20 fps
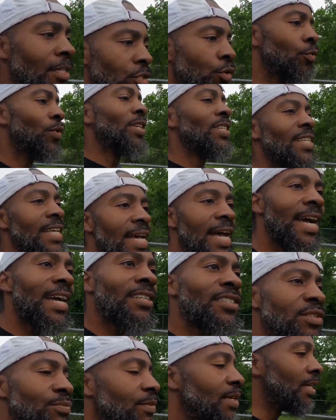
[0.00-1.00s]
So what does that
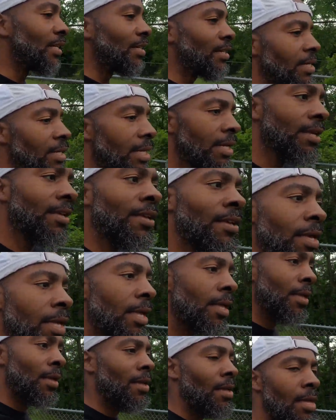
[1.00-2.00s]
actually mean?
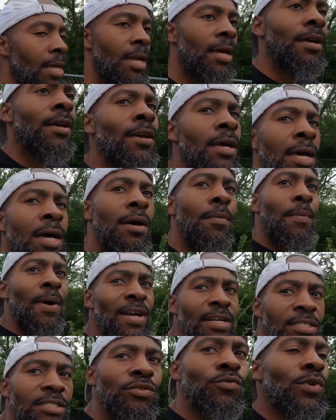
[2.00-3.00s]

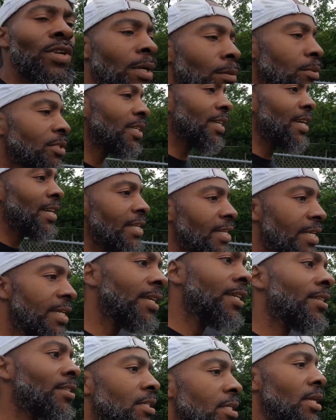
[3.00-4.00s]
Basically what I'm saying
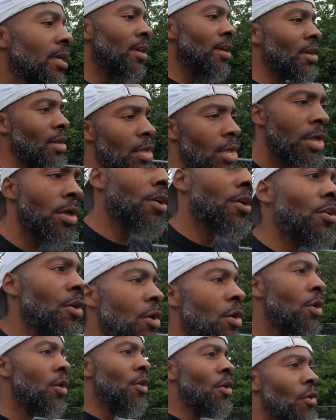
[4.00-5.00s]
is,
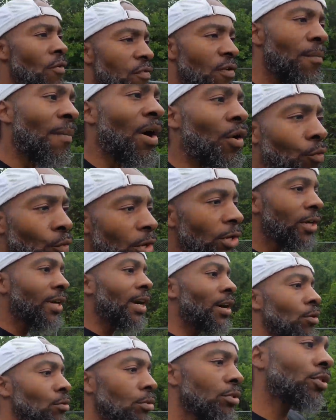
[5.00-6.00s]
for my
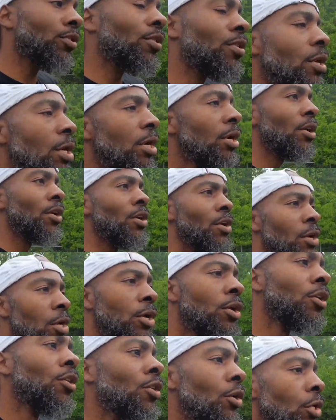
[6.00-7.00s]
workouts,
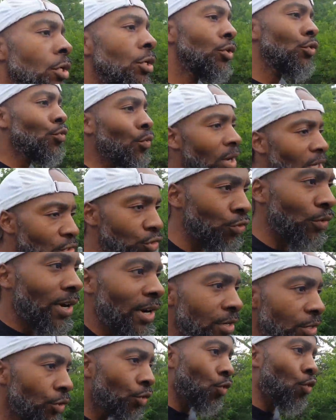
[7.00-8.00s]
do I
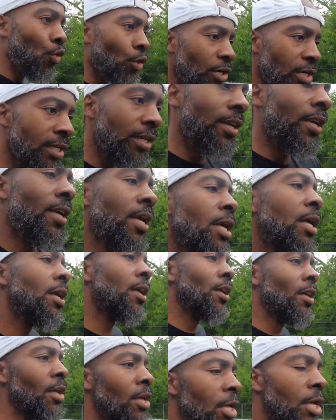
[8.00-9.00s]
train according
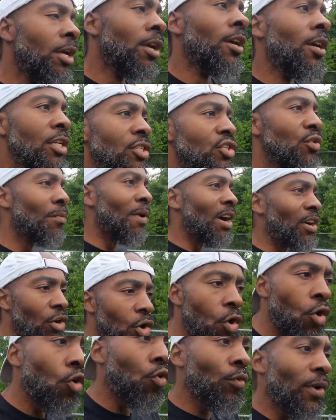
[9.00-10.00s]
to my
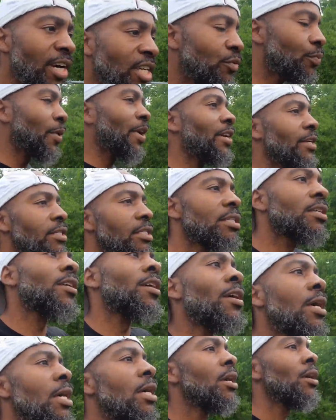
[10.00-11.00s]
goal race pace,